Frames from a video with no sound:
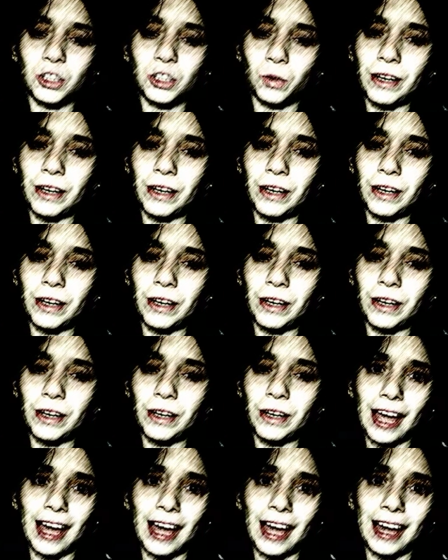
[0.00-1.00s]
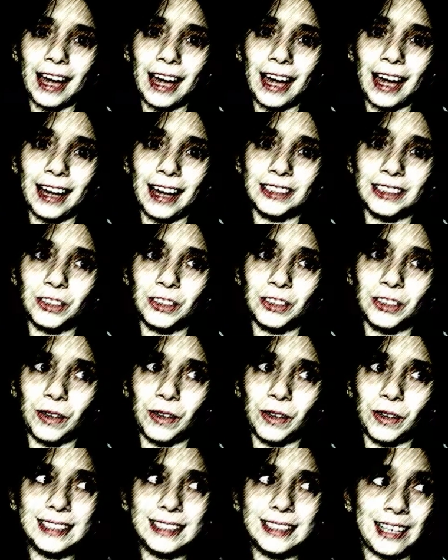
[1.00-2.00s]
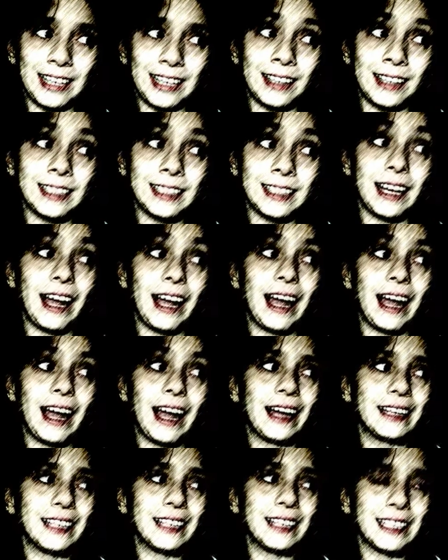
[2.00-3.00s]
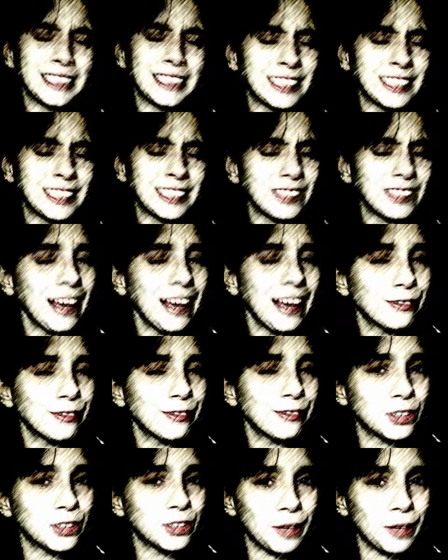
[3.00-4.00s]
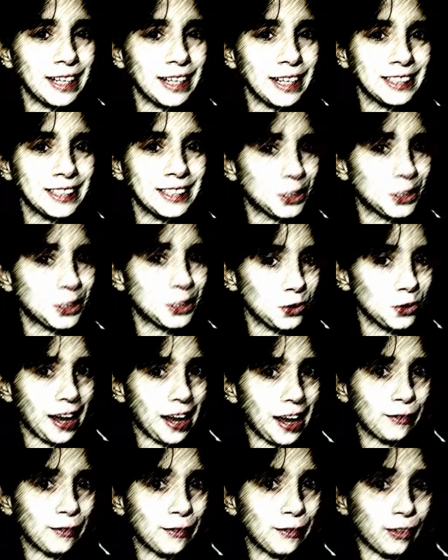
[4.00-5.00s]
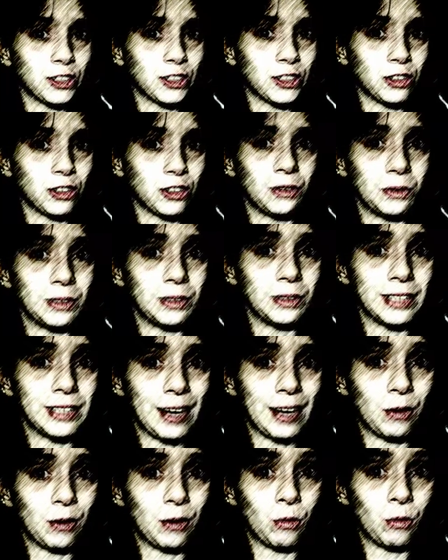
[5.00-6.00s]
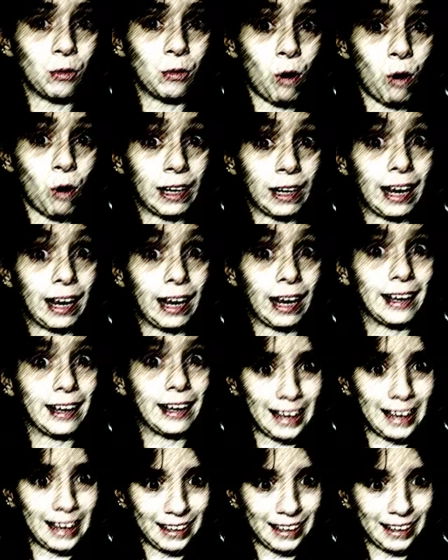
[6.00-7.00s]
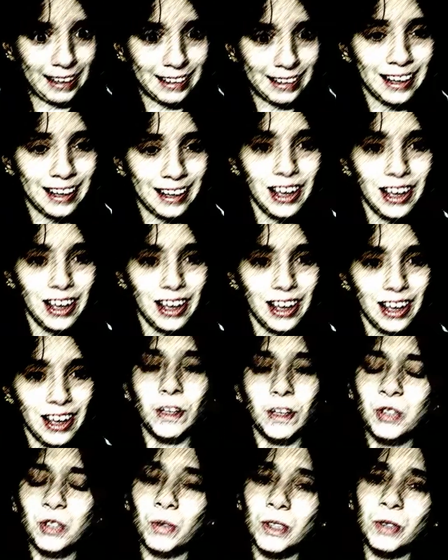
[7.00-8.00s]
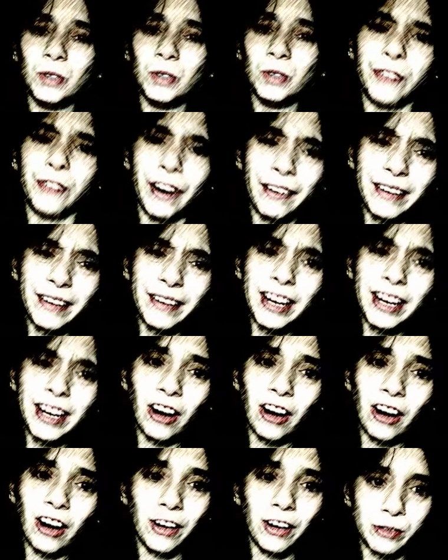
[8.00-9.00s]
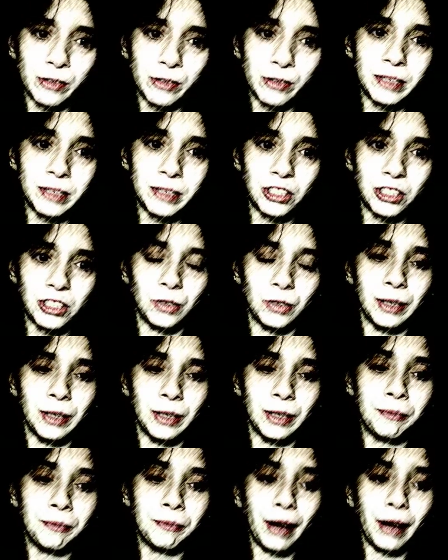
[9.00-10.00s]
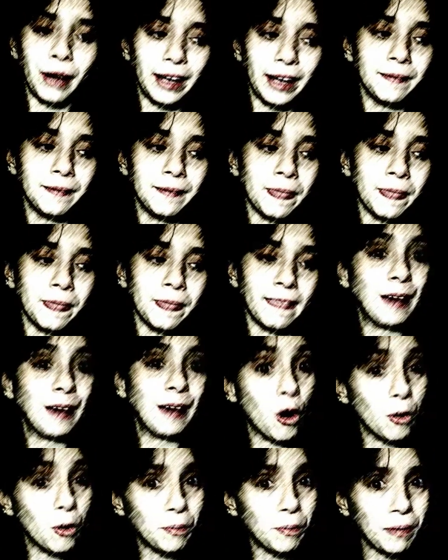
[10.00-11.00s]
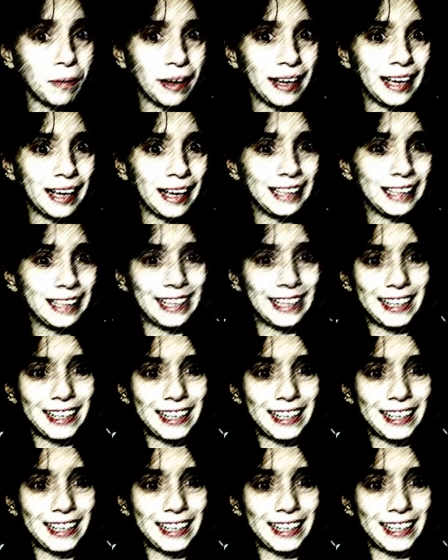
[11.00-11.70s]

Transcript: 25th and 26th, and I still have to raise 2K for the 2 day walk again, which was very hard for me to do it, but I'm hoping again